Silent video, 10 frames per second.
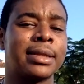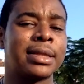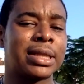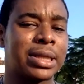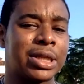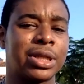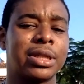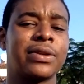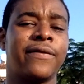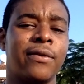
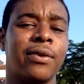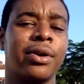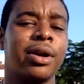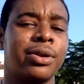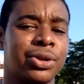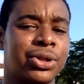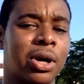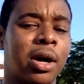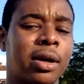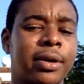decisions for your song.